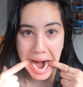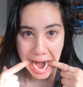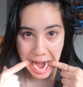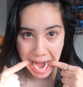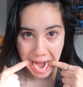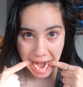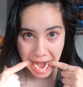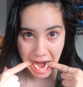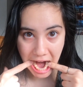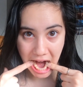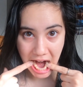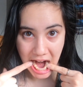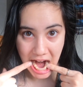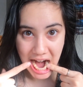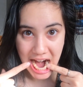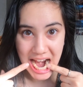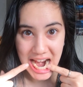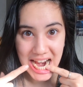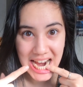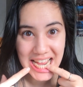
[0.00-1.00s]
Uh-huh.
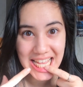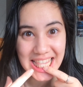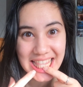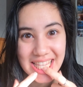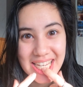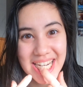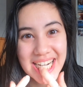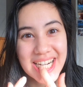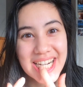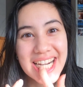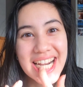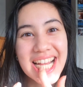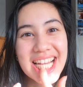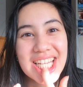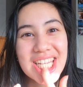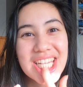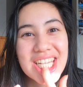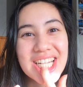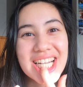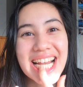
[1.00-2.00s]
You know how
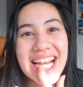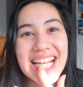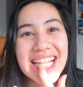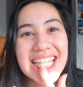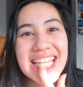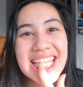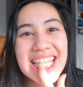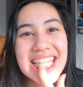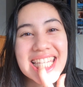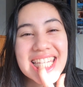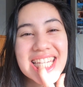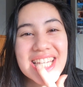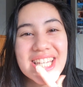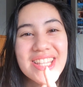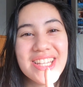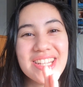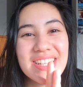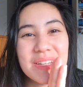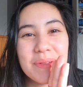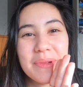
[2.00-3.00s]
straggly this
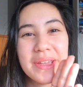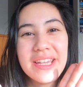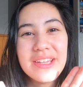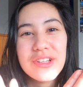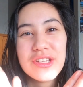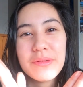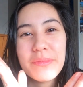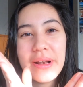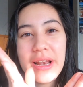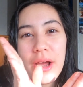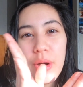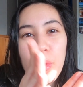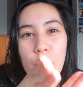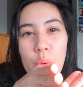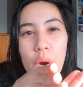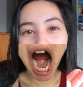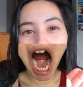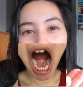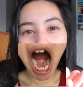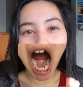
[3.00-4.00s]
tooth used to be? It used to be like,
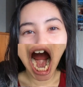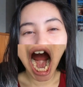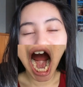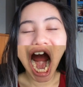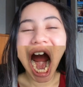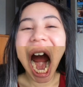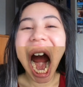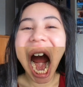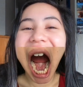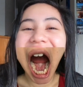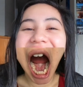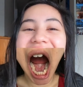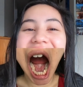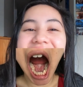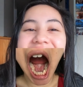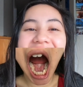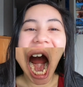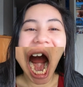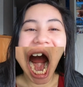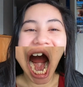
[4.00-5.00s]
woo, like a
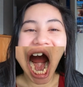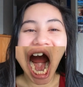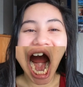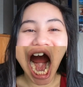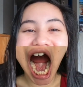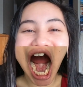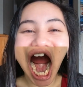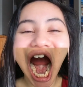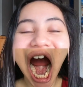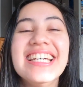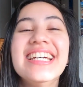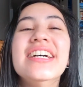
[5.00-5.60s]
little rocket